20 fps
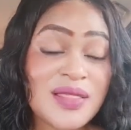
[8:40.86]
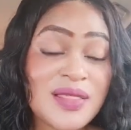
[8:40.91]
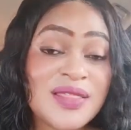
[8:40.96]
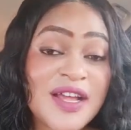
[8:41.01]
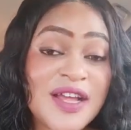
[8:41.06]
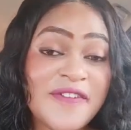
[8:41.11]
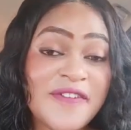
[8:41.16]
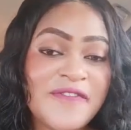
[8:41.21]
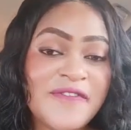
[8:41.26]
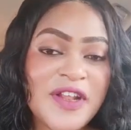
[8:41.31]

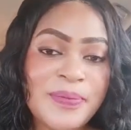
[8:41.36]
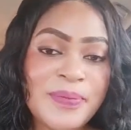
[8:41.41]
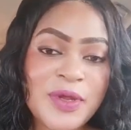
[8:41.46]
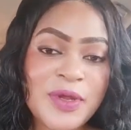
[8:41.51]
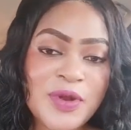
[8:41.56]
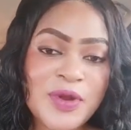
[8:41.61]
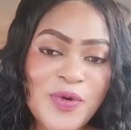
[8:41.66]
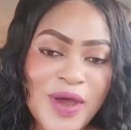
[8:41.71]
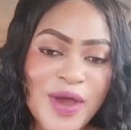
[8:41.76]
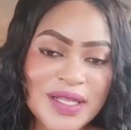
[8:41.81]
That
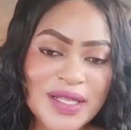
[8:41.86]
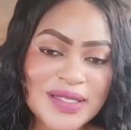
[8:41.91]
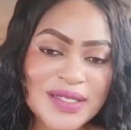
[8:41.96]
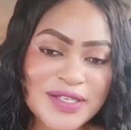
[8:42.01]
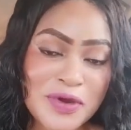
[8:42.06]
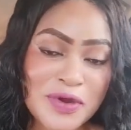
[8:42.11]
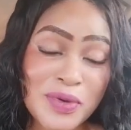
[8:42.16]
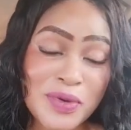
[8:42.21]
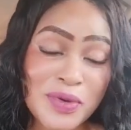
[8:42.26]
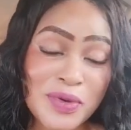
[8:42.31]
Filipino white
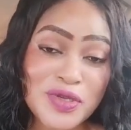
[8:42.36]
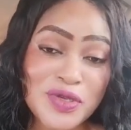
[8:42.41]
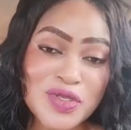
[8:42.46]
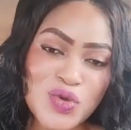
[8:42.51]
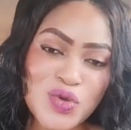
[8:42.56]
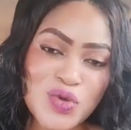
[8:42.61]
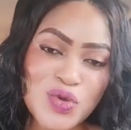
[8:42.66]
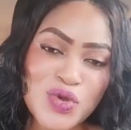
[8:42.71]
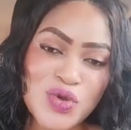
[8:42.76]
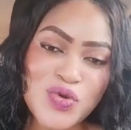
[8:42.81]
serum on your
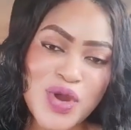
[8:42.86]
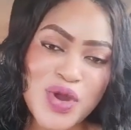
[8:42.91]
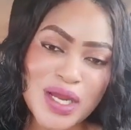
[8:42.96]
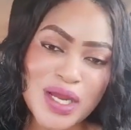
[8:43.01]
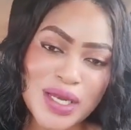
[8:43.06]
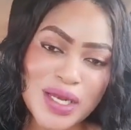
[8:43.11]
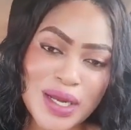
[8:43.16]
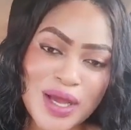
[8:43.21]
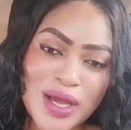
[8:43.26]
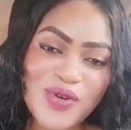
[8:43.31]
screen
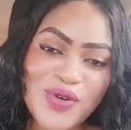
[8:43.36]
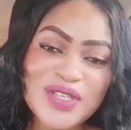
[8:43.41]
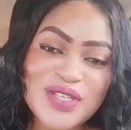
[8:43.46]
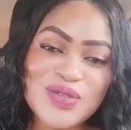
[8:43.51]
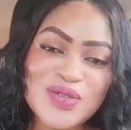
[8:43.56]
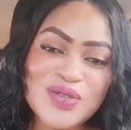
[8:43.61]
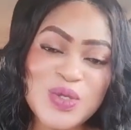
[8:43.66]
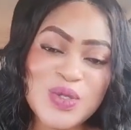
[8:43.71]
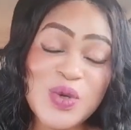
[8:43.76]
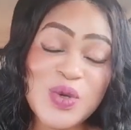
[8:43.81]
right now
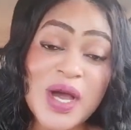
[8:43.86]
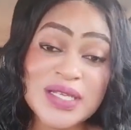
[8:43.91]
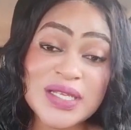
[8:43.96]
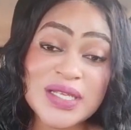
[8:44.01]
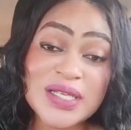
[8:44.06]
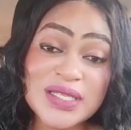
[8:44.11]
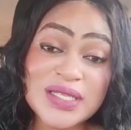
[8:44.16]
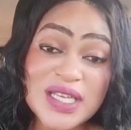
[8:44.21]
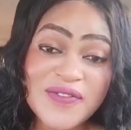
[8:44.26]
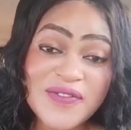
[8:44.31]
is so
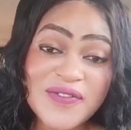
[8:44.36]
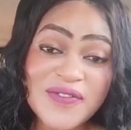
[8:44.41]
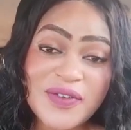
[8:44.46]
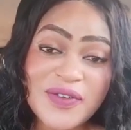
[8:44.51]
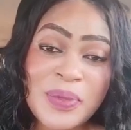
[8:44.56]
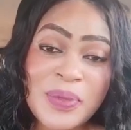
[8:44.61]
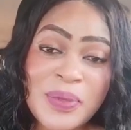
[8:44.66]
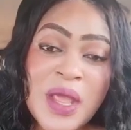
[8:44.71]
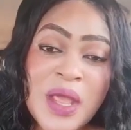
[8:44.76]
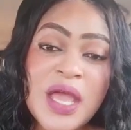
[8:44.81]
active.
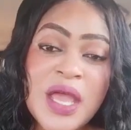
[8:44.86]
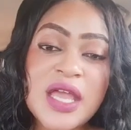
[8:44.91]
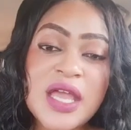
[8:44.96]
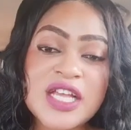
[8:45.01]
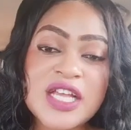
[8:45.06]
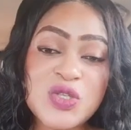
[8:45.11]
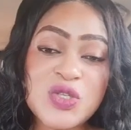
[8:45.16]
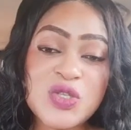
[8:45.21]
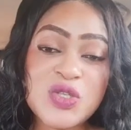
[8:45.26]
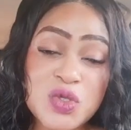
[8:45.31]

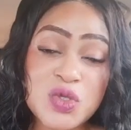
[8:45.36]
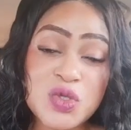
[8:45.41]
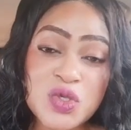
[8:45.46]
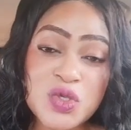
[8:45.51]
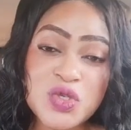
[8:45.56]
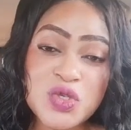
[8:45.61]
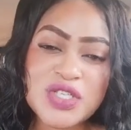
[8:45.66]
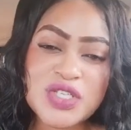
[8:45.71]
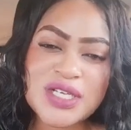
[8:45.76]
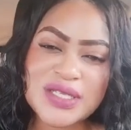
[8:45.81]
It will do
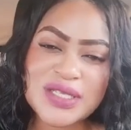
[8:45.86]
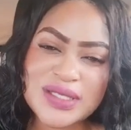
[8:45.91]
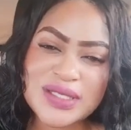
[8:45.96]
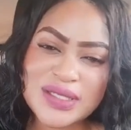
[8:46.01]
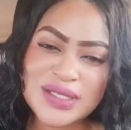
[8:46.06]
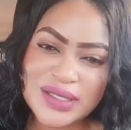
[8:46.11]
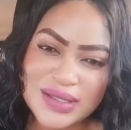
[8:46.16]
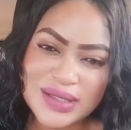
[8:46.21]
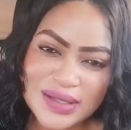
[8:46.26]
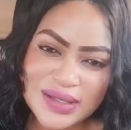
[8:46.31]
you
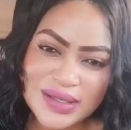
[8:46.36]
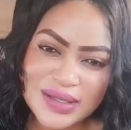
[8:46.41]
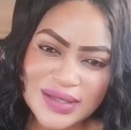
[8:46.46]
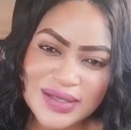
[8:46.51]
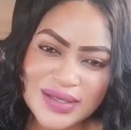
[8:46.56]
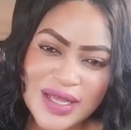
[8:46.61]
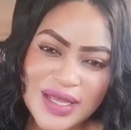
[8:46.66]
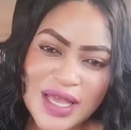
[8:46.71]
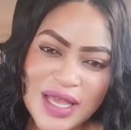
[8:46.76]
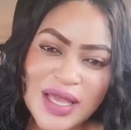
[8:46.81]

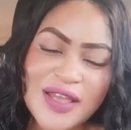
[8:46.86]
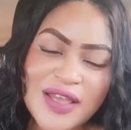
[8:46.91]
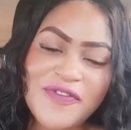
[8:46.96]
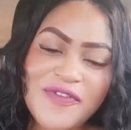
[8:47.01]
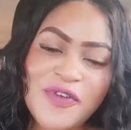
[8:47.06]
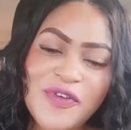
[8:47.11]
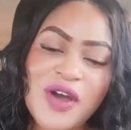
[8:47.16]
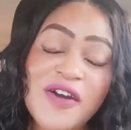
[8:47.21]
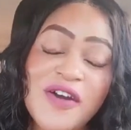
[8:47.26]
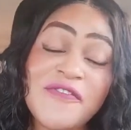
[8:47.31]
justice
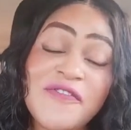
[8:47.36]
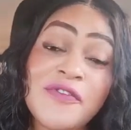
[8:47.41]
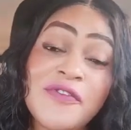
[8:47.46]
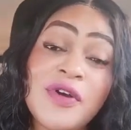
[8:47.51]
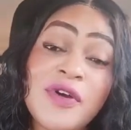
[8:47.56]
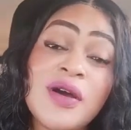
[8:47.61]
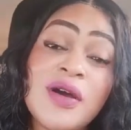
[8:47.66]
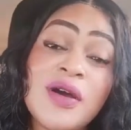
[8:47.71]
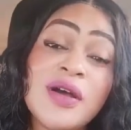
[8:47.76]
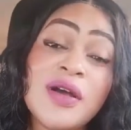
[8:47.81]
if you have
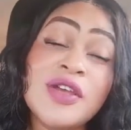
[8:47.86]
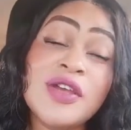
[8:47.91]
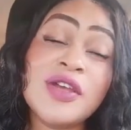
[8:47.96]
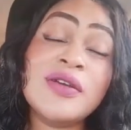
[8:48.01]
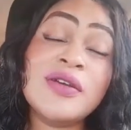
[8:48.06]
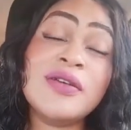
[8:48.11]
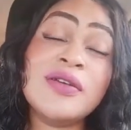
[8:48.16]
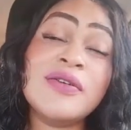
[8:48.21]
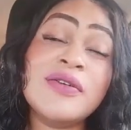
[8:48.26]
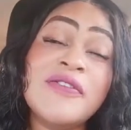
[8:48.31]

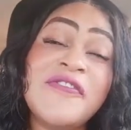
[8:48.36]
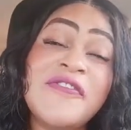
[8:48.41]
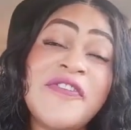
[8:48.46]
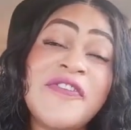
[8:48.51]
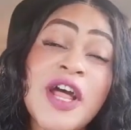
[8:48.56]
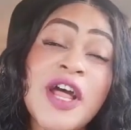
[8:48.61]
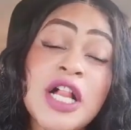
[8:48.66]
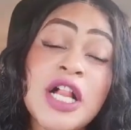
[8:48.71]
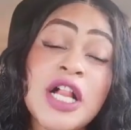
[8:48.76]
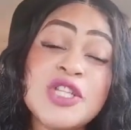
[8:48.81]

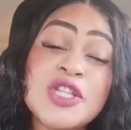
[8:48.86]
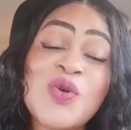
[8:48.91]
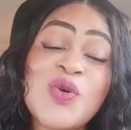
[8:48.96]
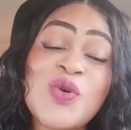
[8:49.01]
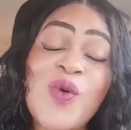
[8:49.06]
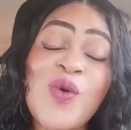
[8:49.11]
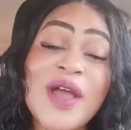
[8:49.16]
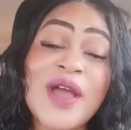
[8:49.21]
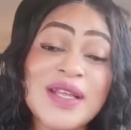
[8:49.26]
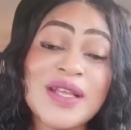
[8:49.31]
failed to
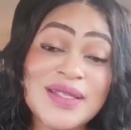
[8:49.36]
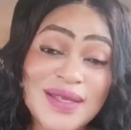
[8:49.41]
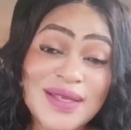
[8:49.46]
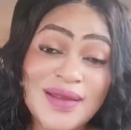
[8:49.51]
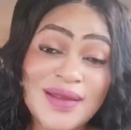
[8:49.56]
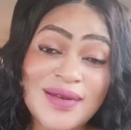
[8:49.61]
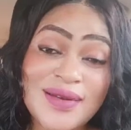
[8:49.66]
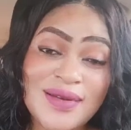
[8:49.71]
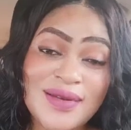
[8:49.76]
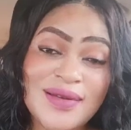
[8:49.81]

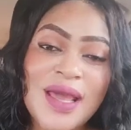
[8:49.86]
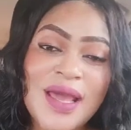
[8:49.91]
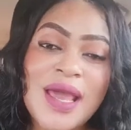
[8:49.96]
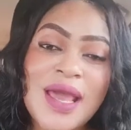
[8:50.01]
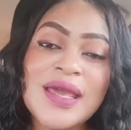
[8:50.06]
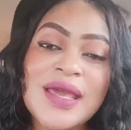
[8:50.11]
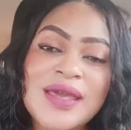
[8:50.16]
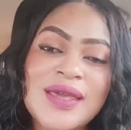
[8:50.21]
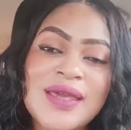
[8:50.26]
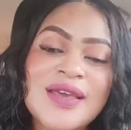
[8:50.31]
whiten.
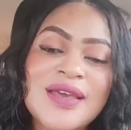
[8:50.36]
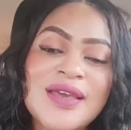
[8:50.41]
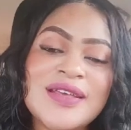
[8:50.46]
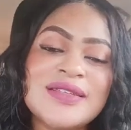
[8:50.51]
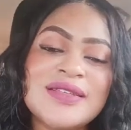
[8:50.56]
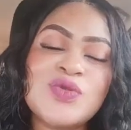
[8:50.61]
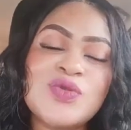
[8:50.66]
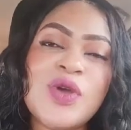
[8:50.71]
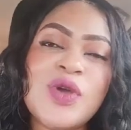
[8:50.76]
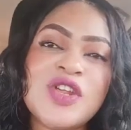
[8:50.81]

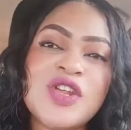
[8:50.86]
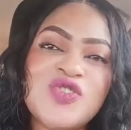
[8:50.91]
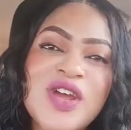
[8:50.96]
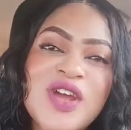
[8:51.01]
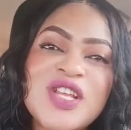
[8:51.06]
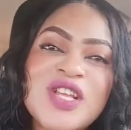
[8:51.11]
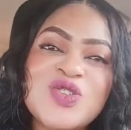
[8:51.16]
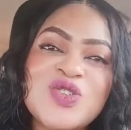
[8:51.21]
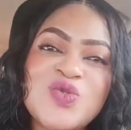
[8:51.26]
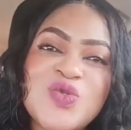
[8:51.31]
Yes, we are
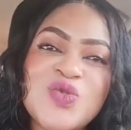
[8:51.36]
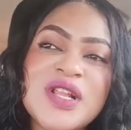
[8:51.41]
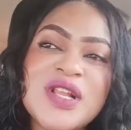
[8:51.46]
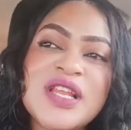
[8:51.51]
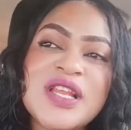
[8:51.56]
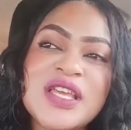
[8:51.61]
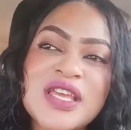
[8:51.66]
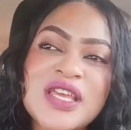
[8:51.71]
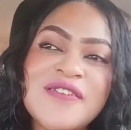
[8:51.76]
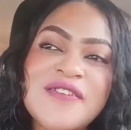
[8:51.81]
trying to
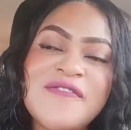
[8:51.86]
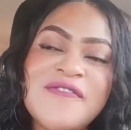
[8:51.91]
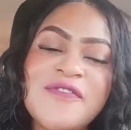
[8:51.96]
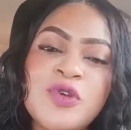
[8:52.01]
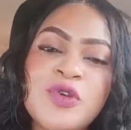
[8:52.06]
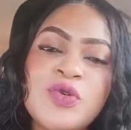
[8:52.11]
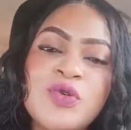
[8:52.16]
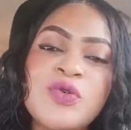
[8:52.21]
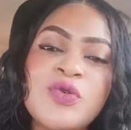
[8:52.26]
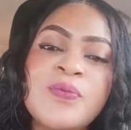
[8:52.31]
really give
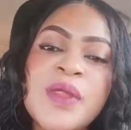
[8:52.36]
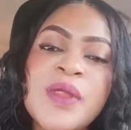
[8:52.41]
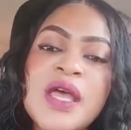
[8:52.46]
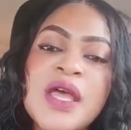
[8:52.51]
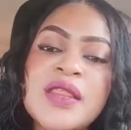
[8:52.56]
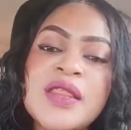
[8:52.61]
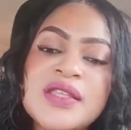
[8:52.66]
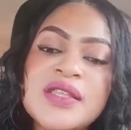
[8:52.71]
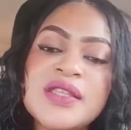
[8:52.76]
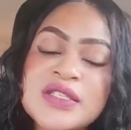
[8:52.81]
you
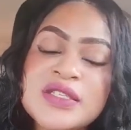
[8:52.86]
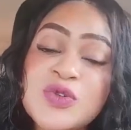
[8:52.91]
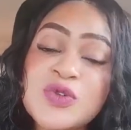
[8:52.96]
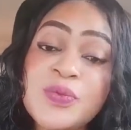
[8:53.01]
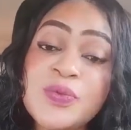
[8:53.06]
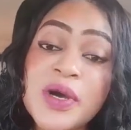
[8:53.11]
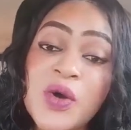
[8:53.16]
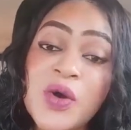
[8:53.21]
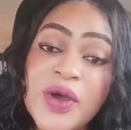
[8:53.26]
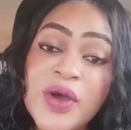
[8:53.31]
this
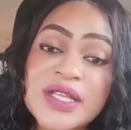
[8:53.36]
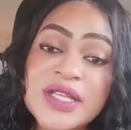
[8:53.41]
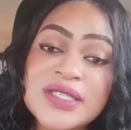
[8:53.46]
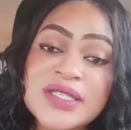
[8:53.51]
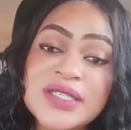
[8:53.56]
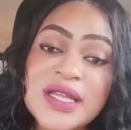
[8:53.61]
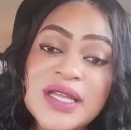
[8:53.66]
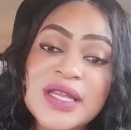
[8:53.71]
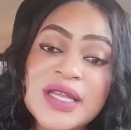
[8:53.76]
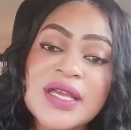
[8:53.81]
super
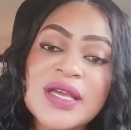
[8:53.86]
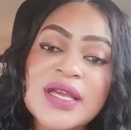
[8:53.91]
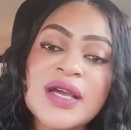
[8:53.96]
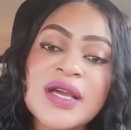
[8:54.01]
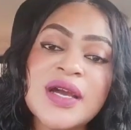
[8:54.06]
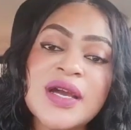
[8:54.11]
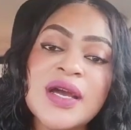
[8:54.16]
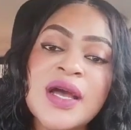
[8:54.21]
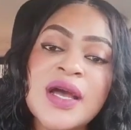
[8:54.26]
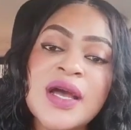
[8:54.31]
whitening